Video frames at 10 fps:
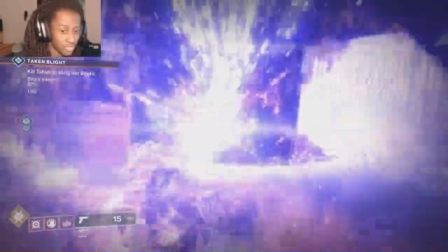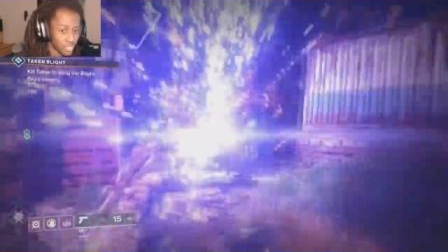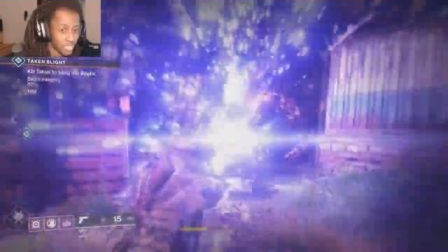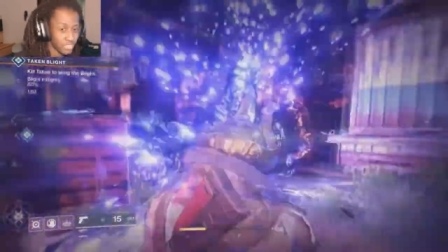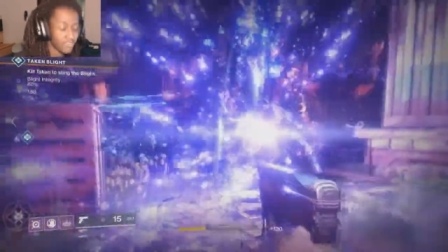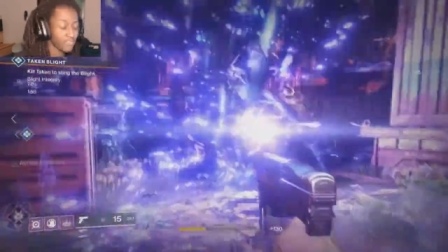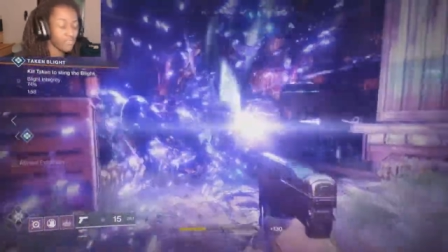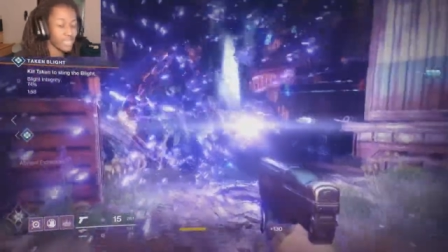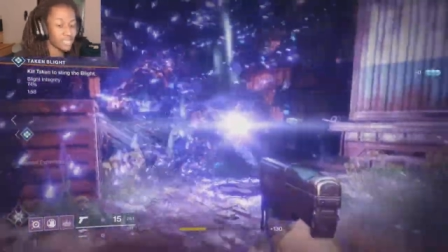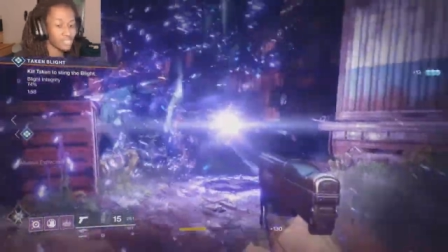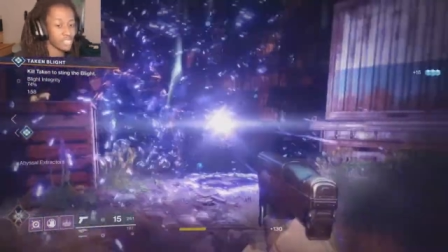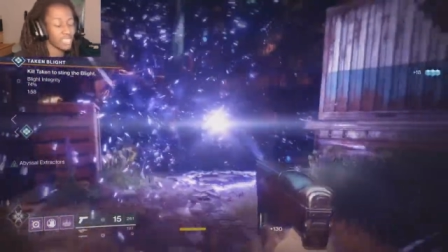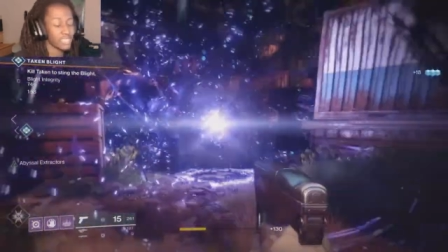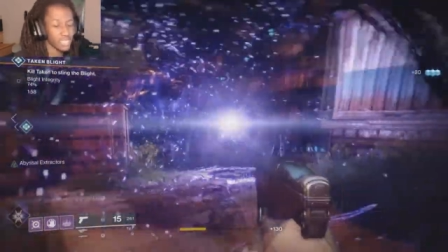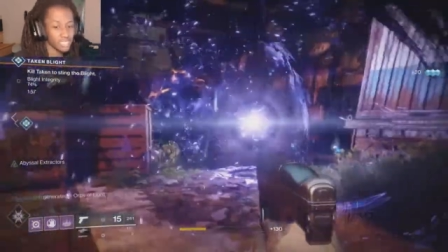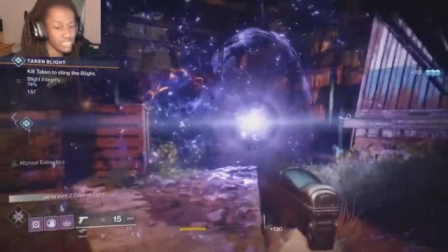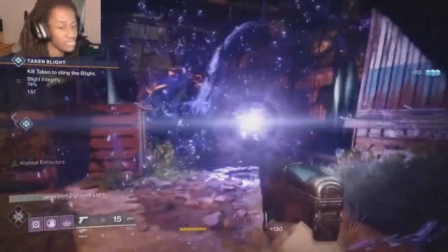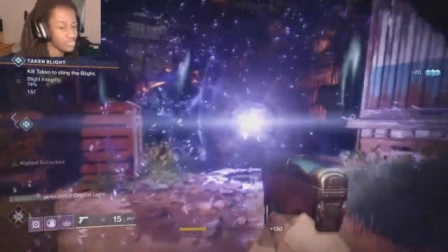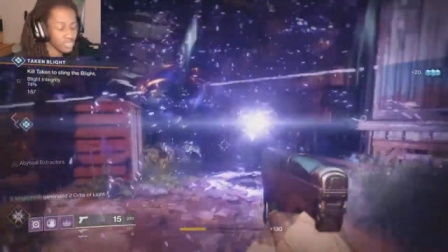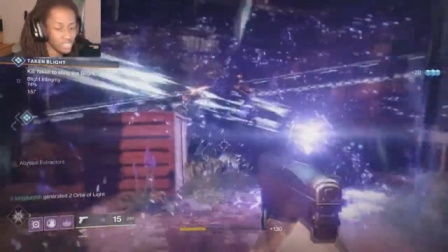recharge even faster, so I can
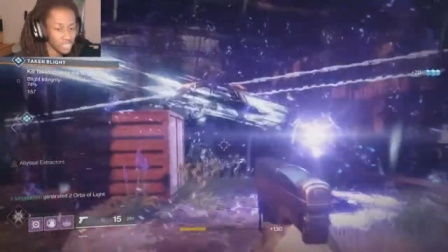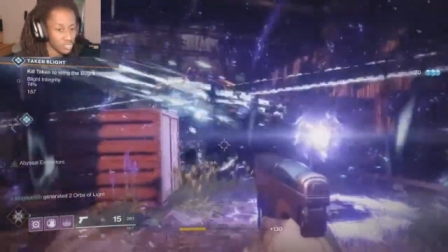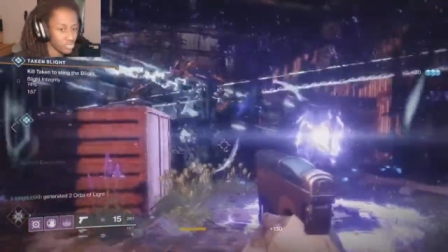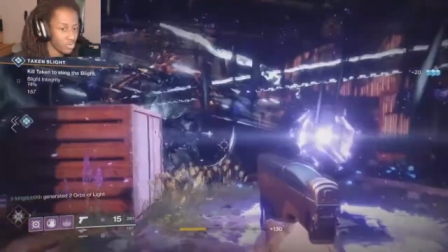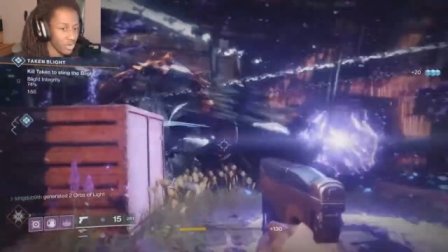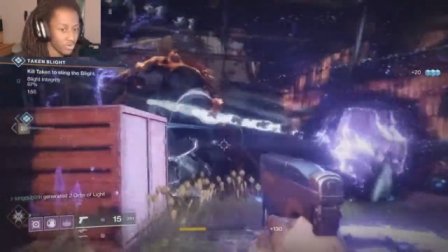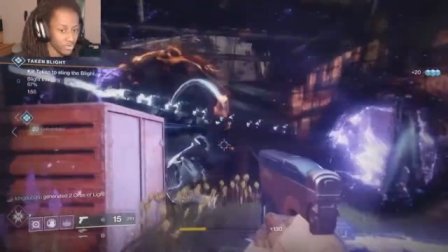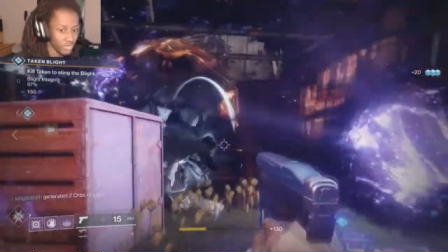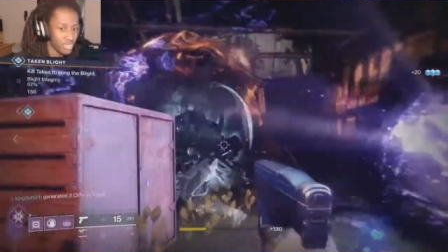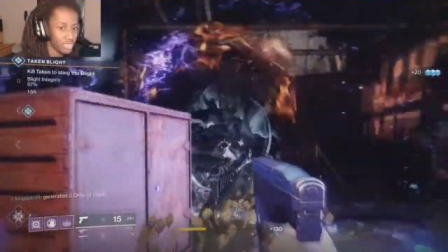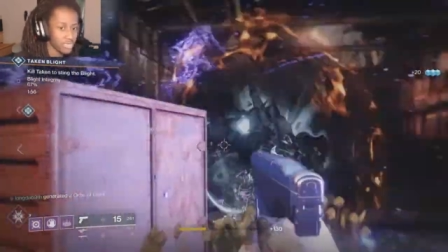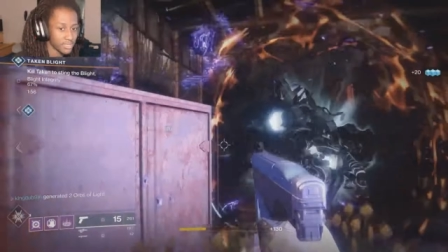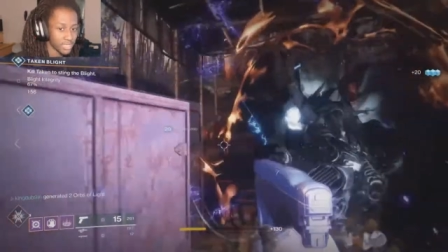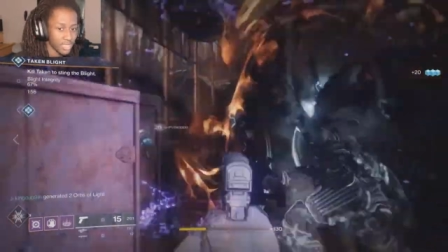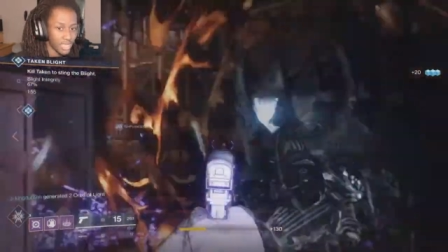continue to just throw out grenades.